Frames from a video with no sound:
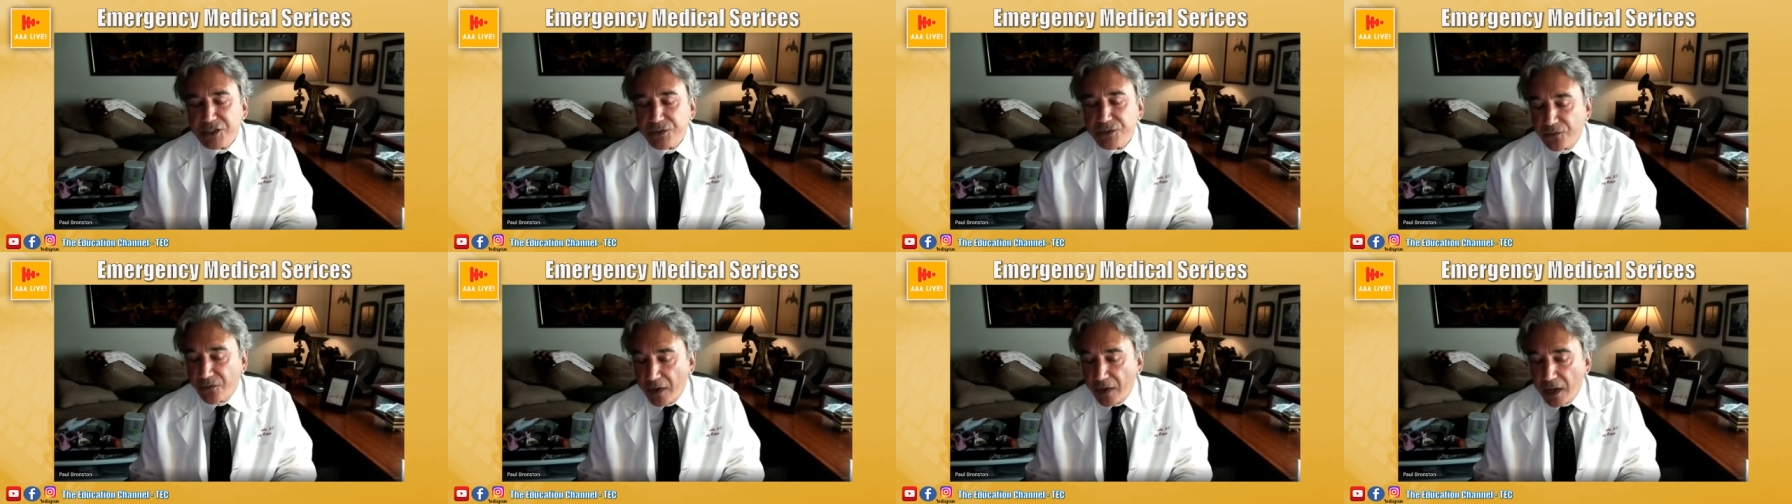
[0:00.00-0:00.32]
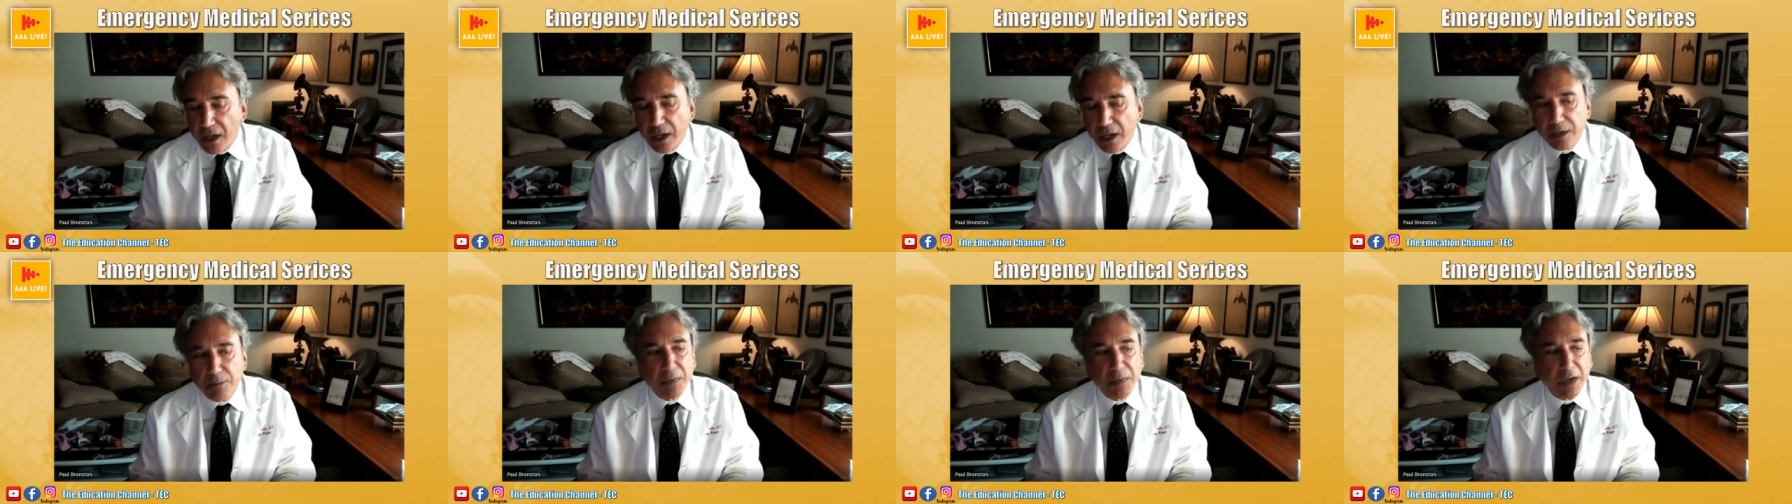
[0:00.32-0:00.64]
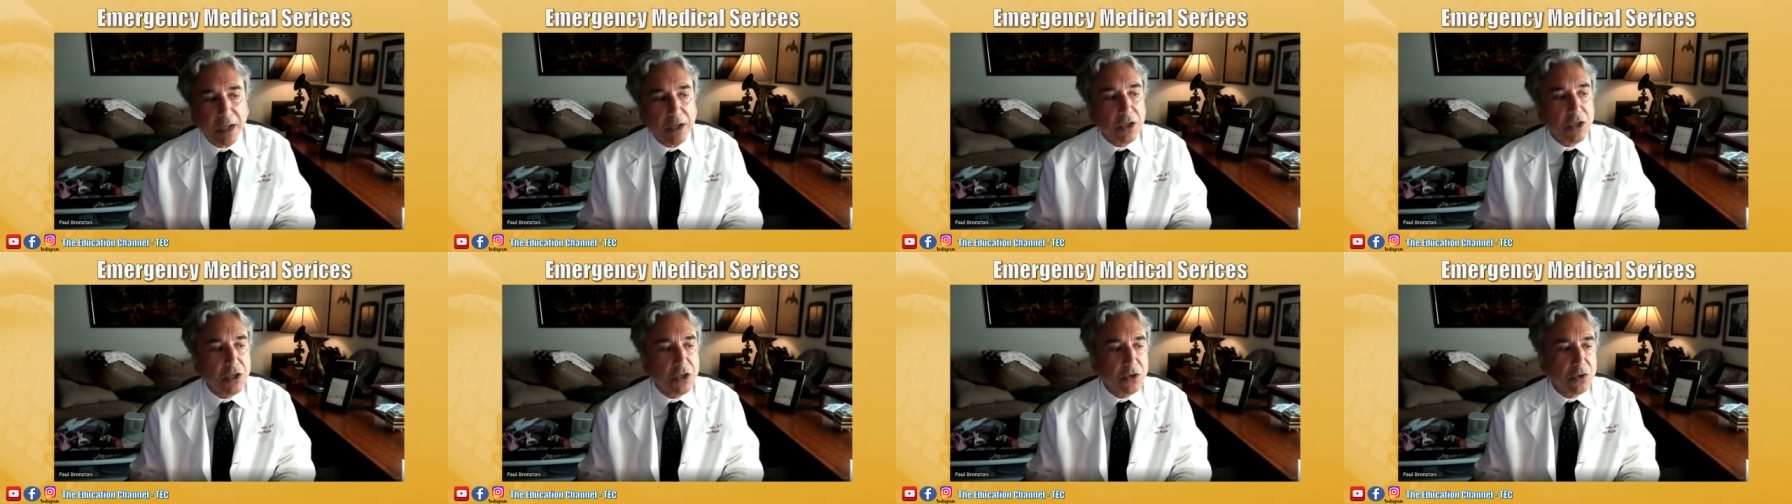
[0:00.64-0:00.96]
fun,
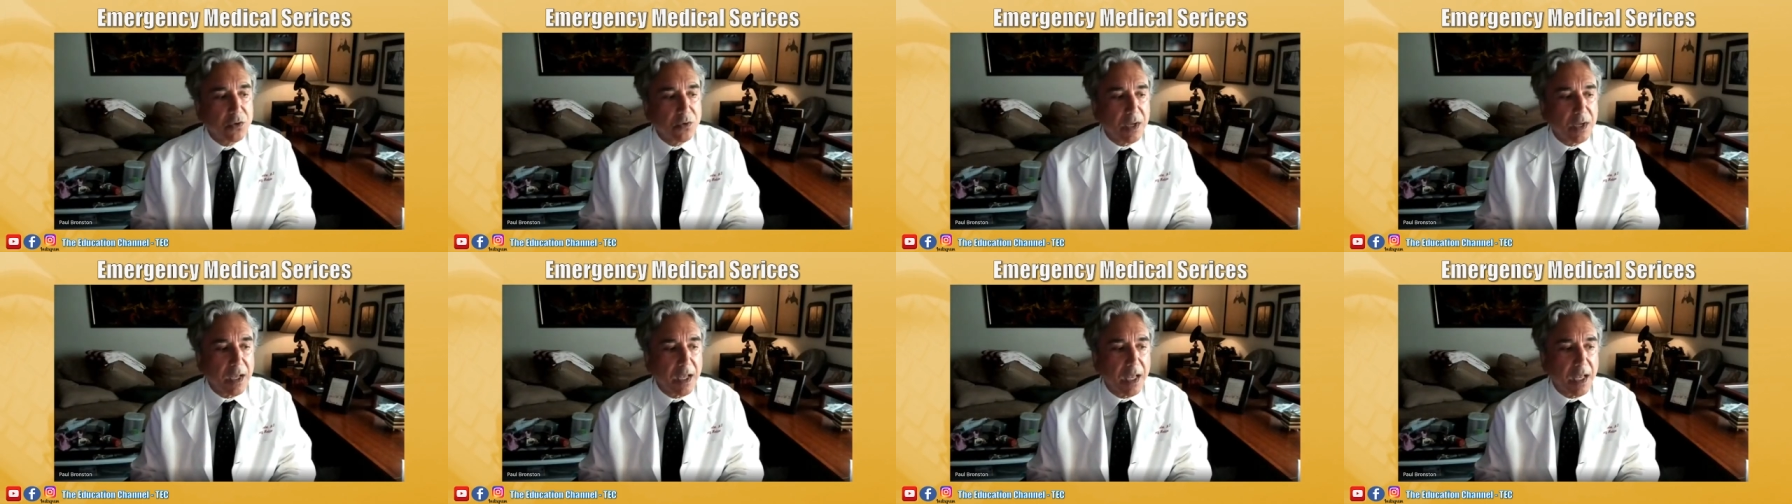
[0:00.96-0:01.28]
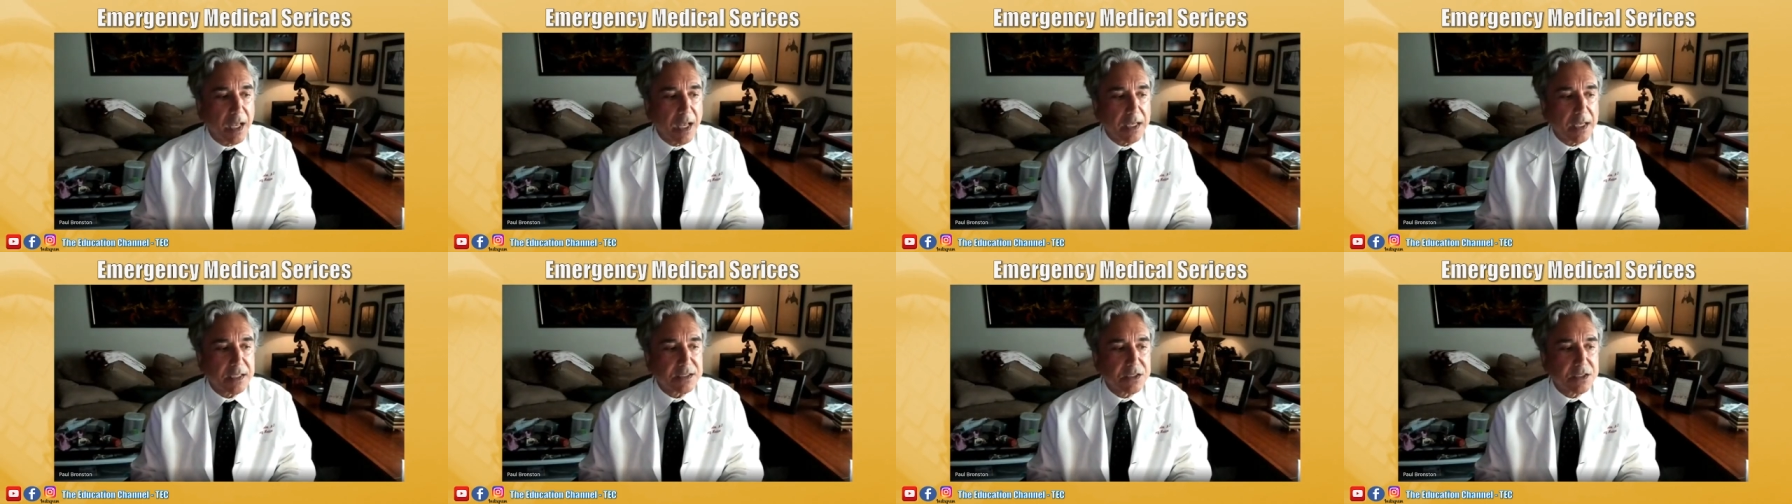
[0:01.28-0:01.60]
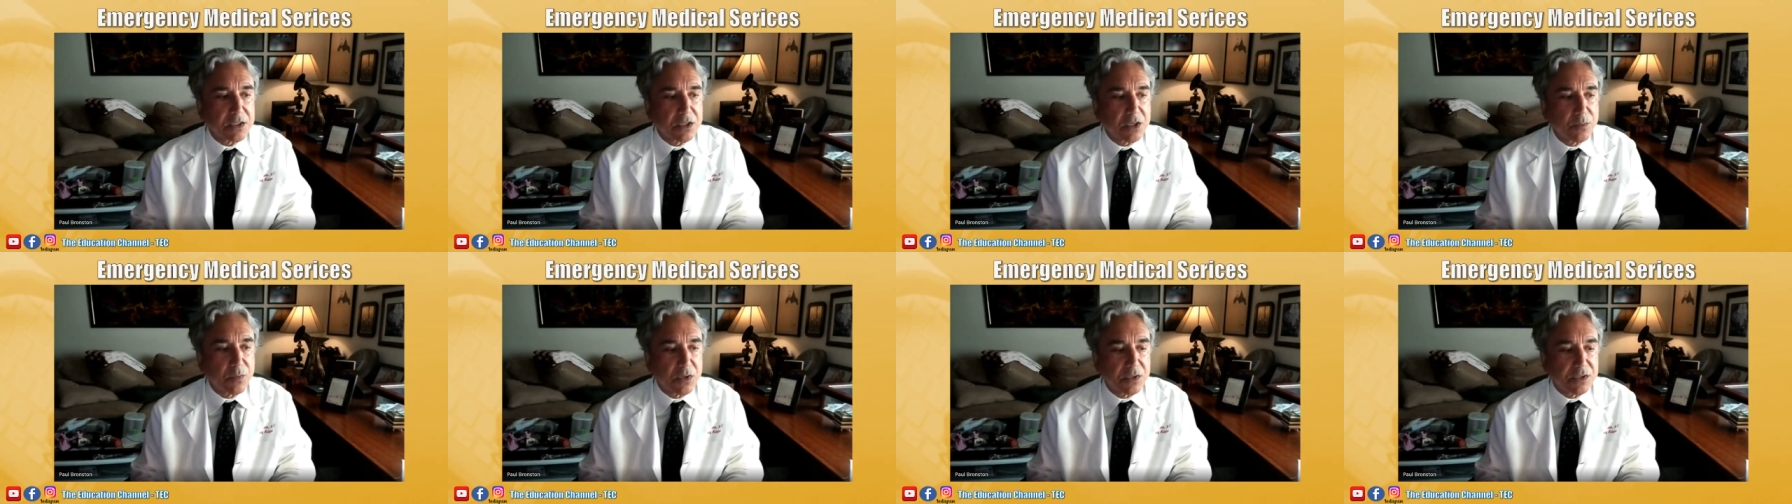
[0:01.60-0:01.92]
but you, as
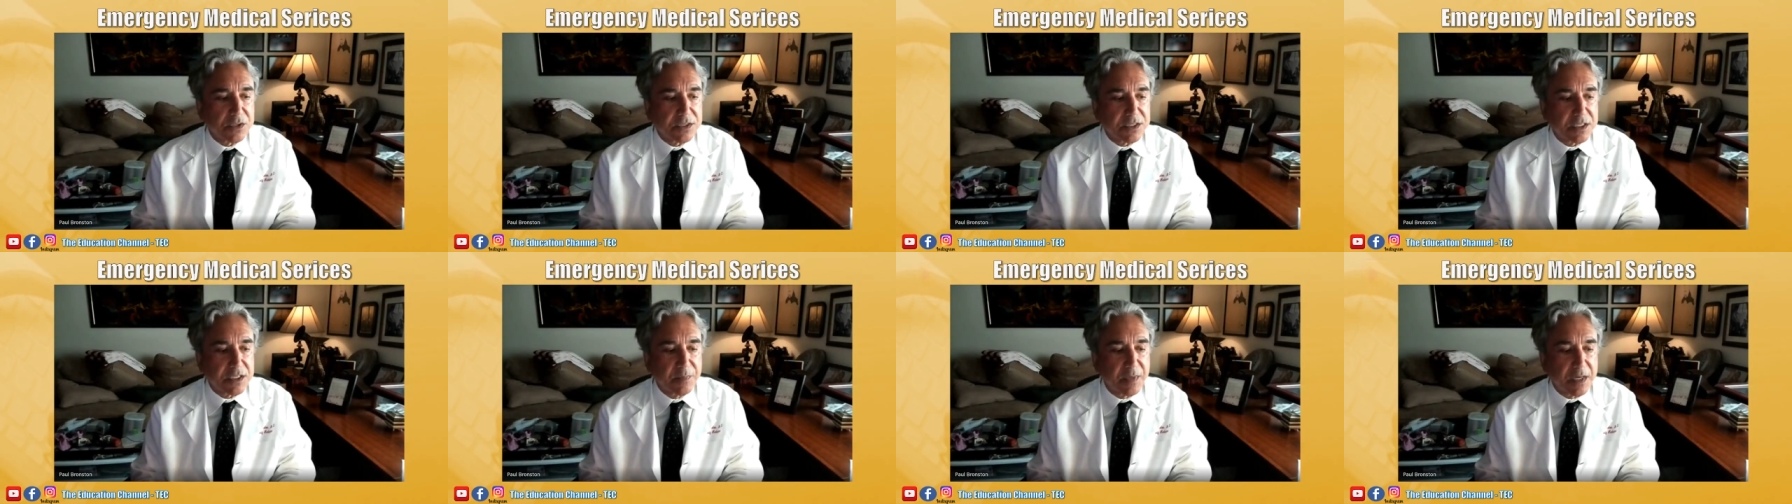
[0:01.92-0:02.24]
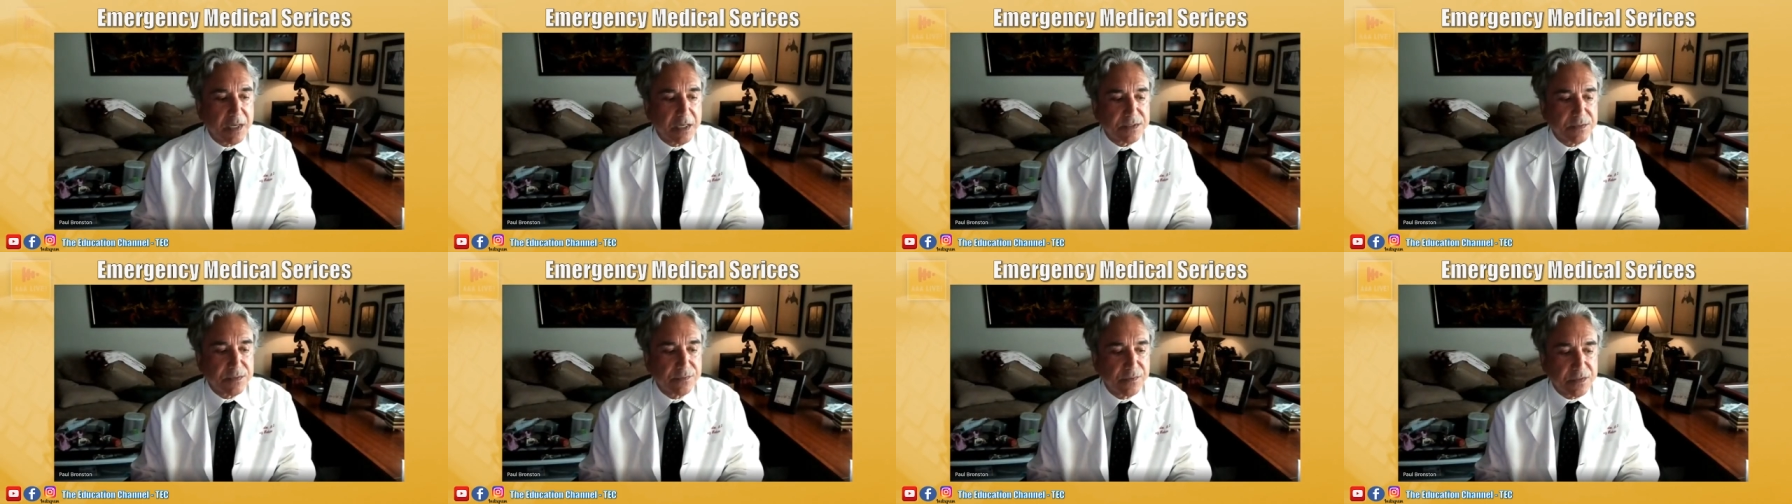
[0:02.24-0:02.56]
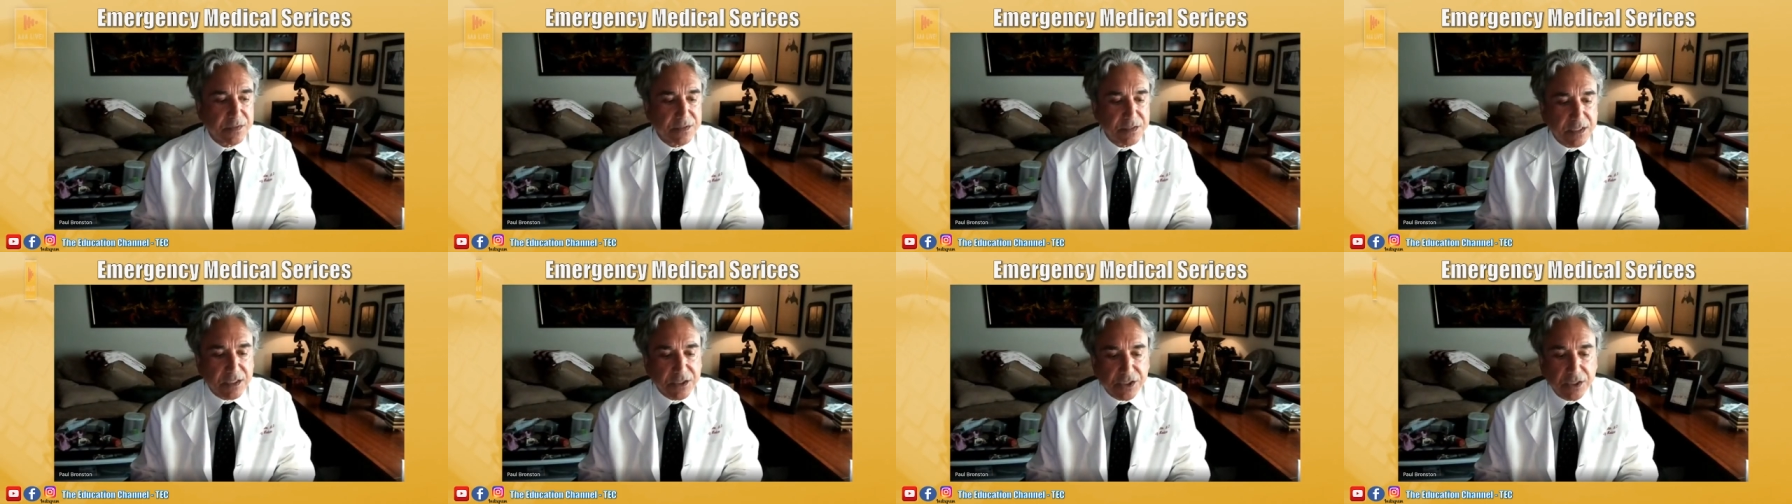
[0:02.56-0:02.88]
an emergency medicine
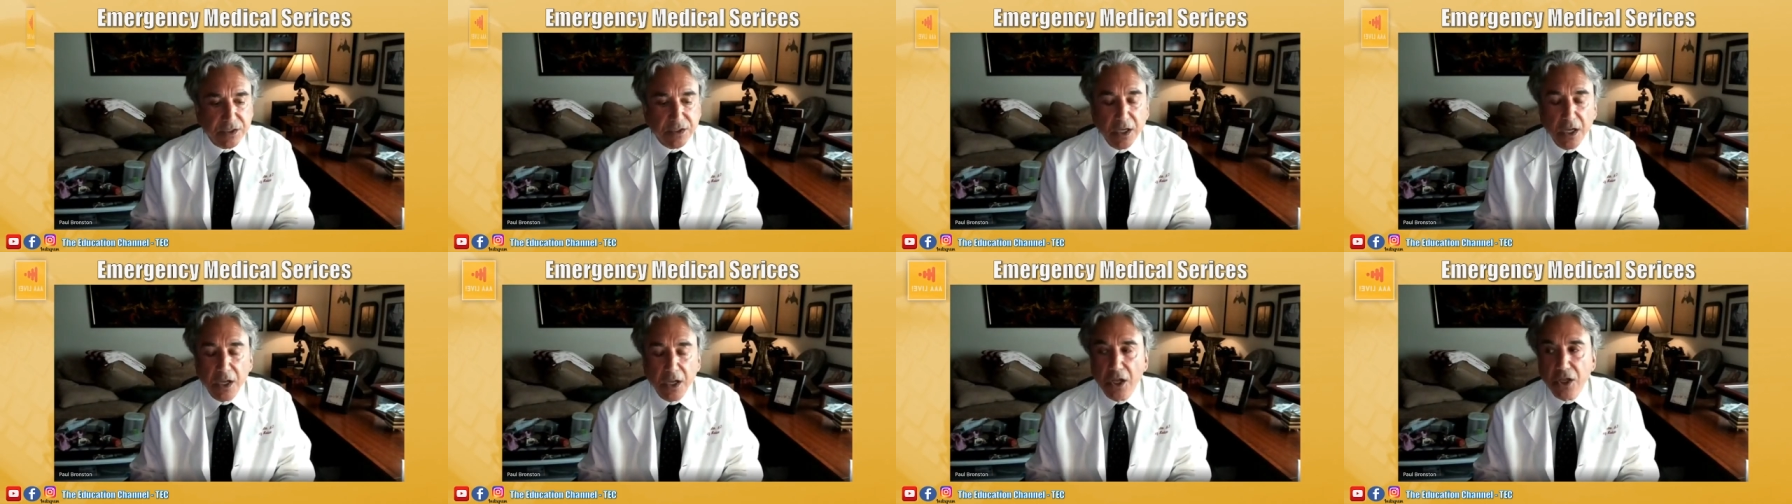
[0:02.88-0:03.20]
physician,